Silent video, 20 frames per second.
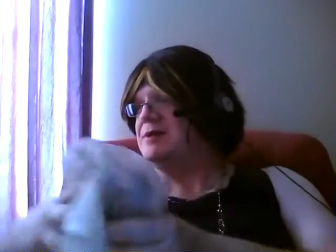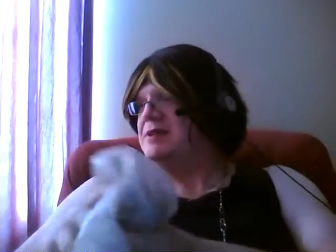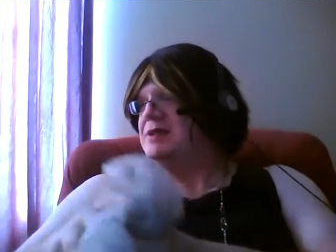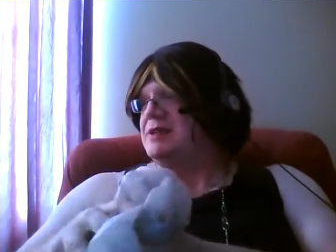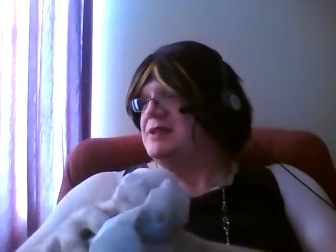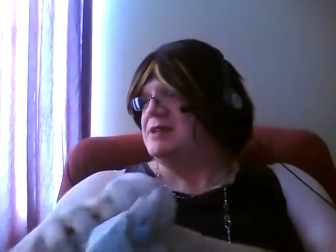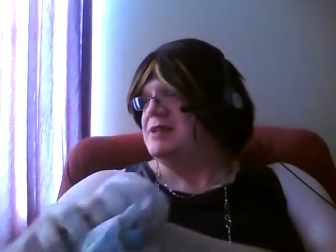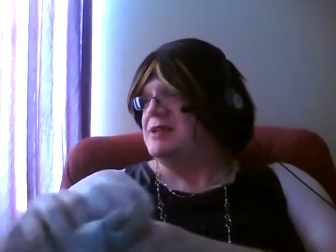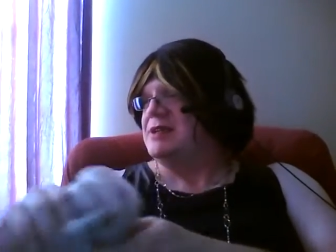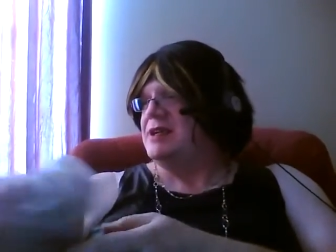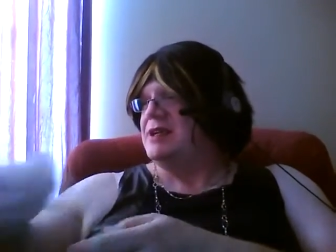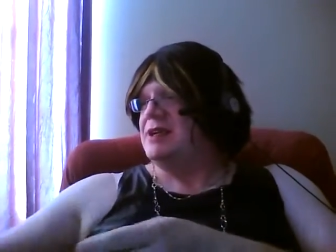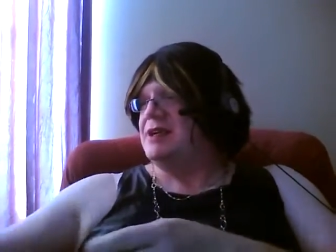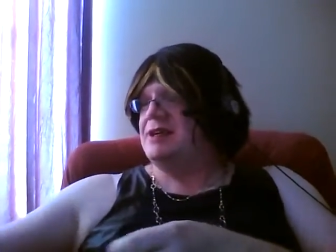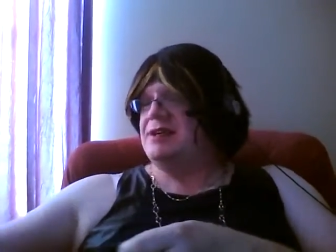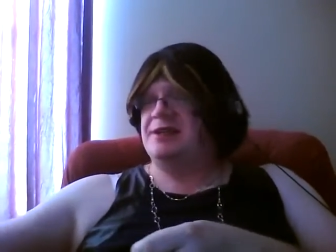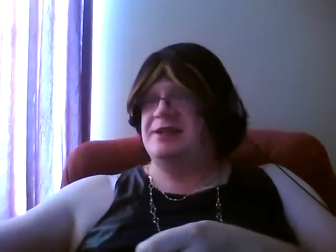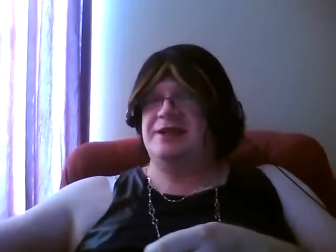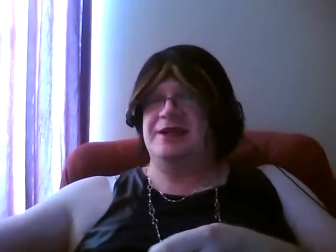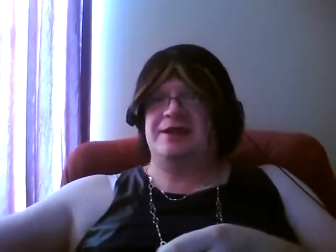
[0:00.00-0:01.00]
And I was
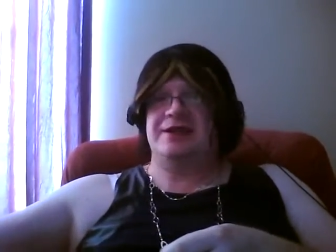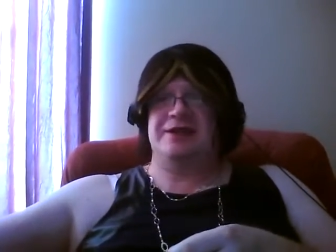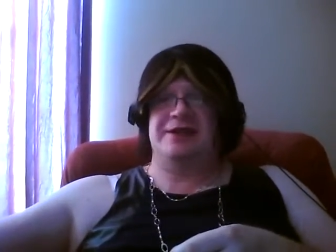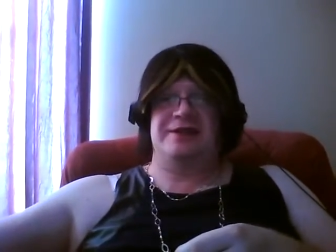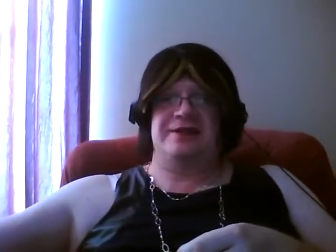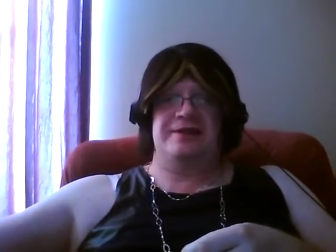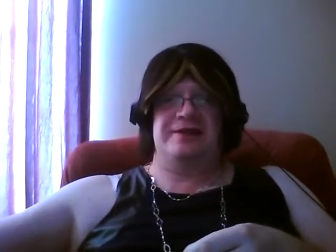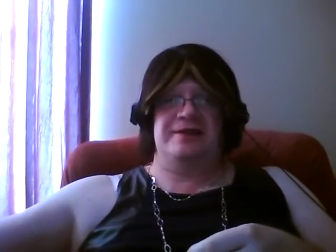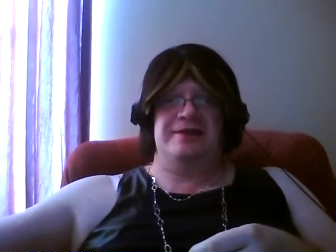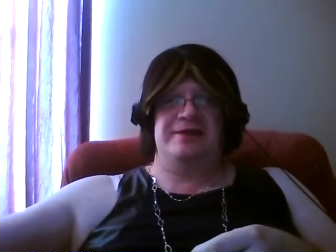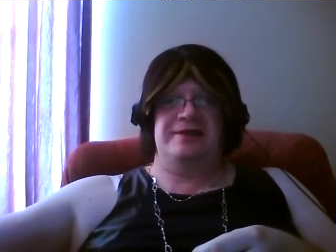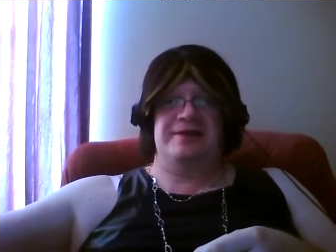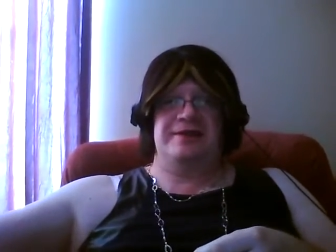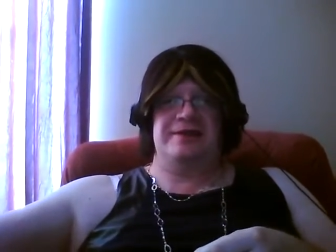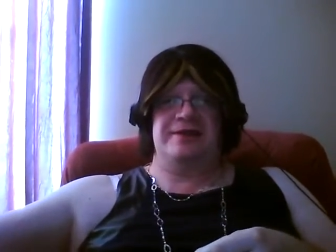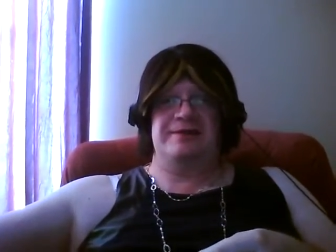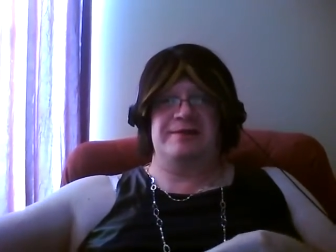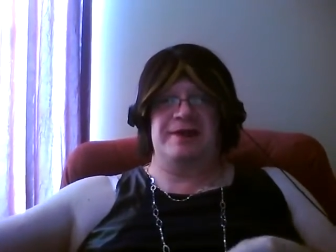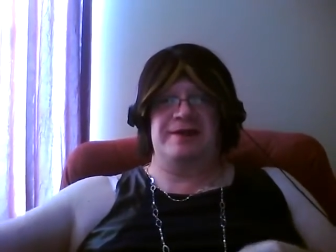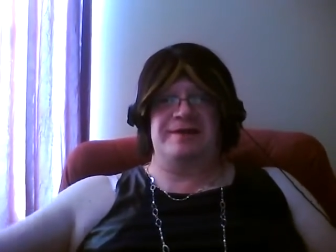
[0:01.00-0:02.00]
talking to one of my
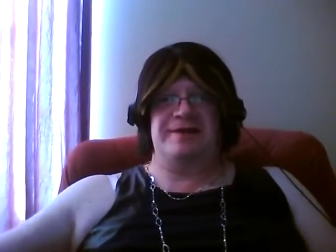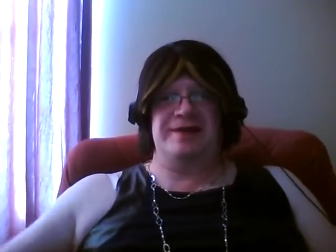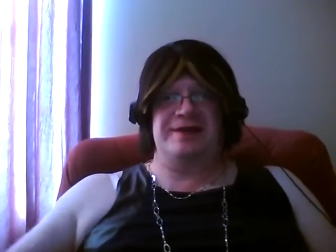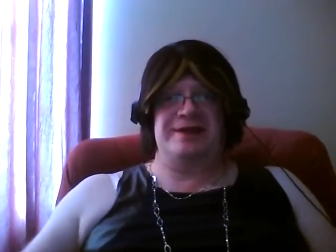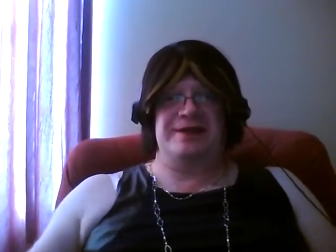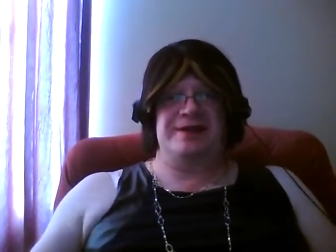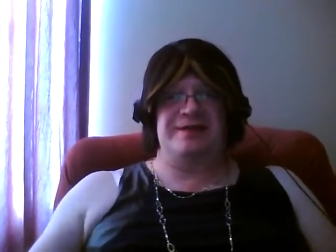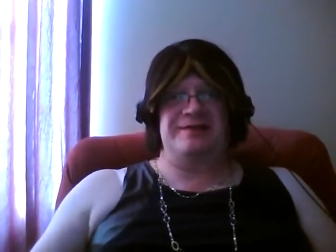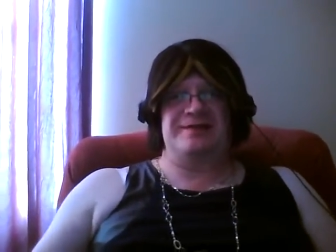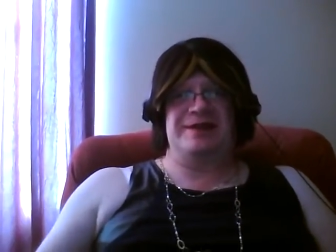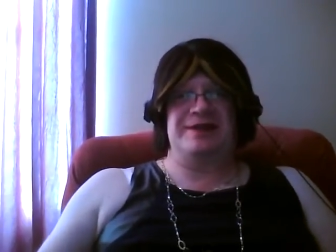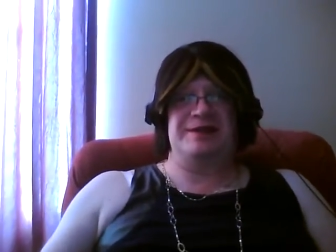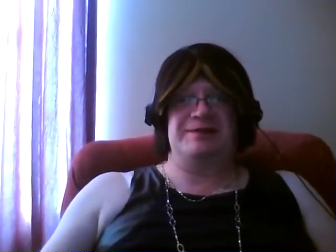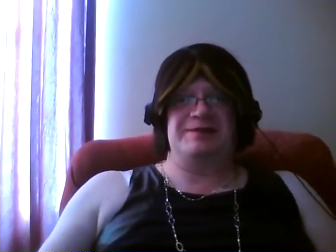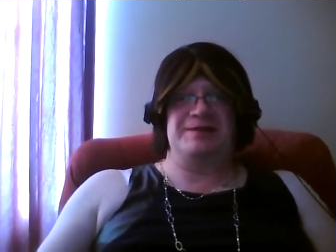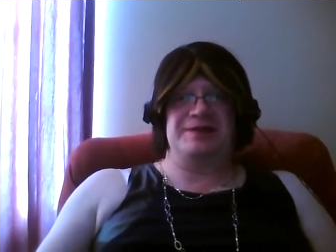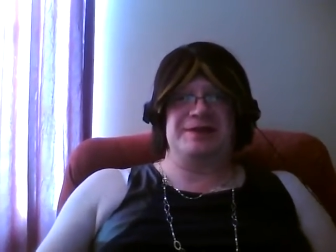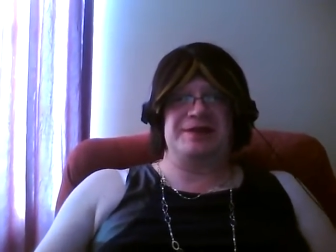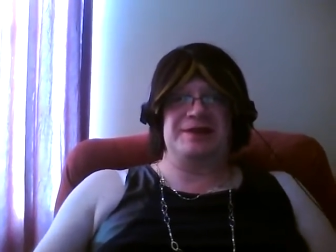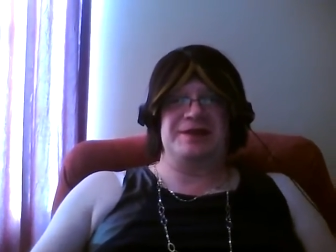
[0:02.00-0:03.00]
friends on Facebook. I'll
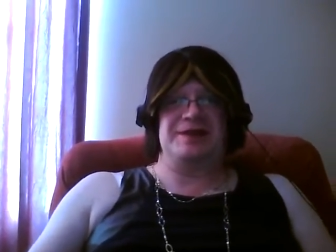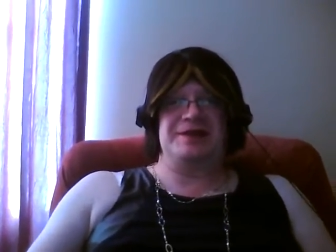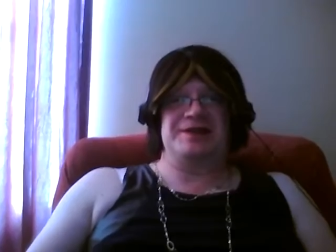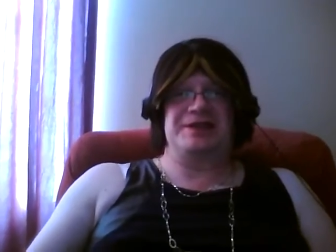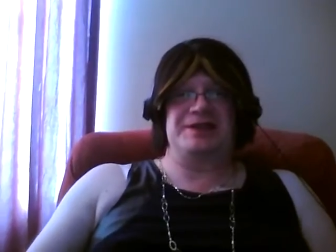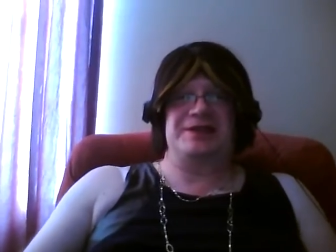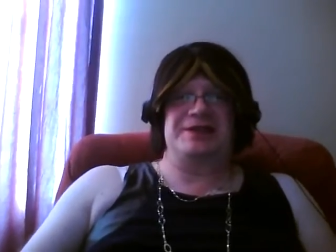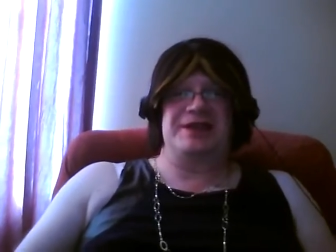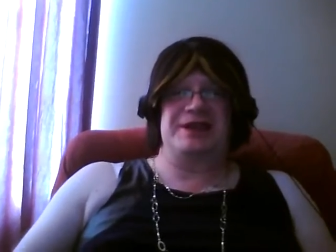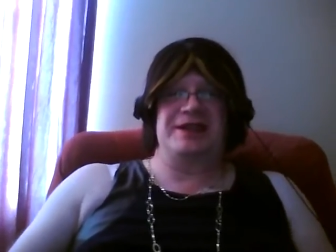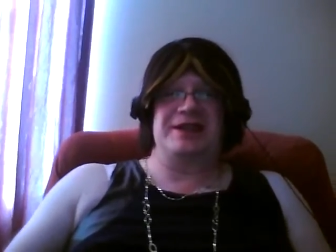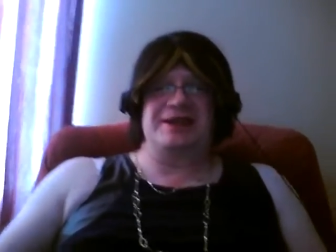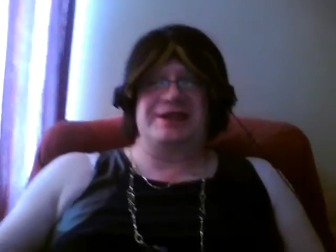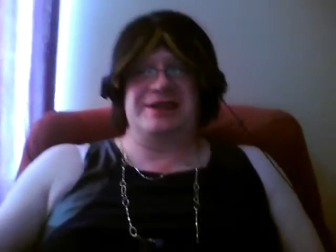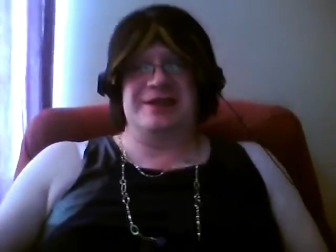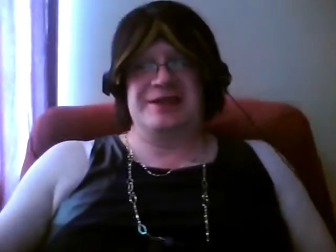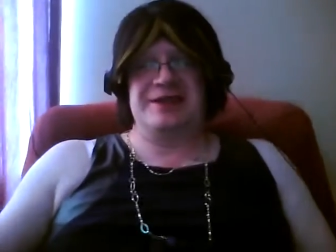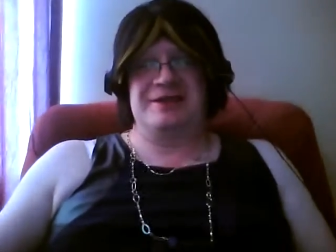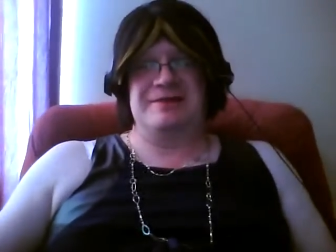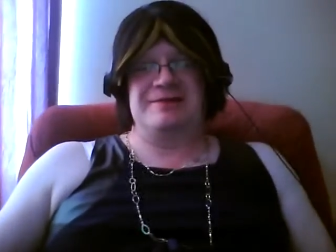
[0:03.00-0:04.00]
just say Liz.
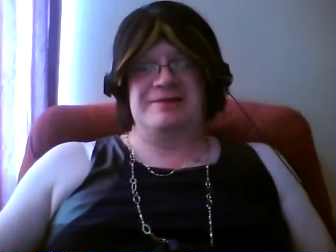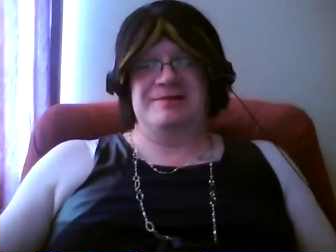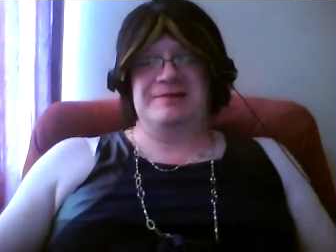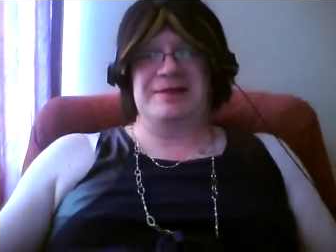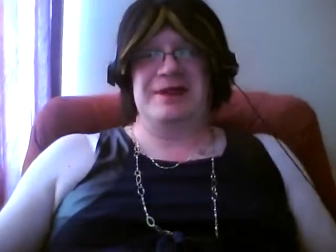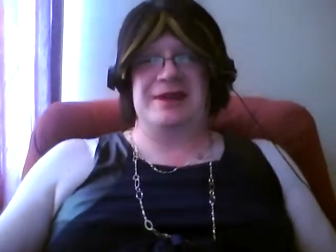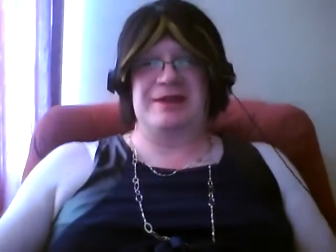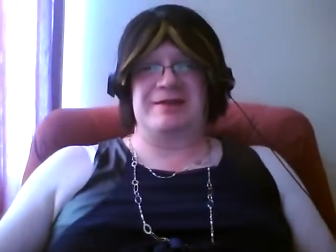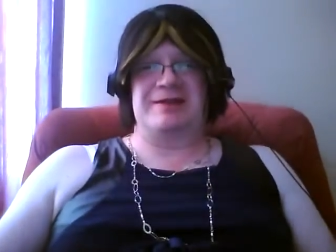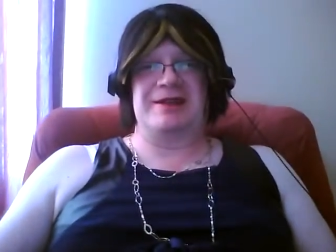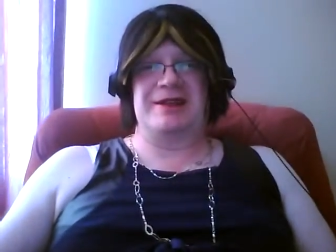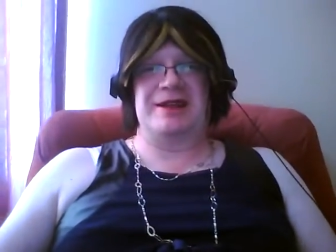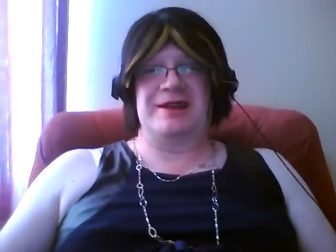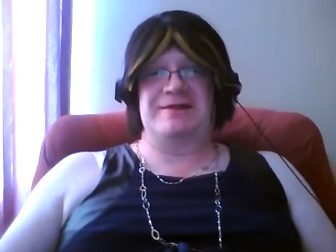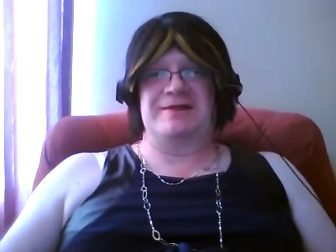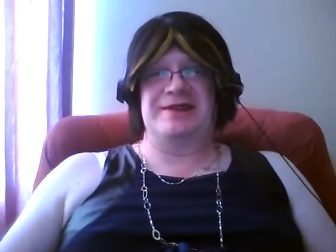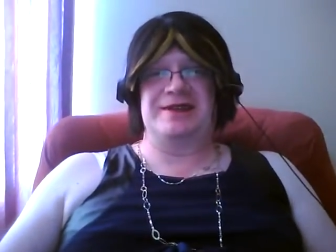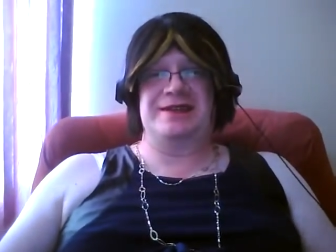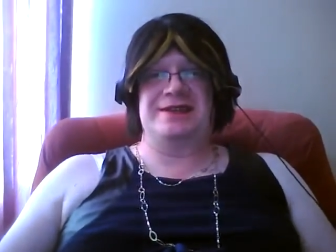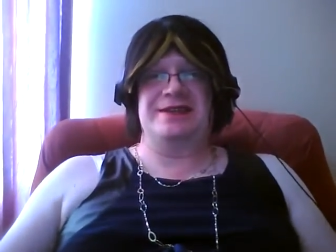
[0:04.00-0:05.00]
Make my life easy.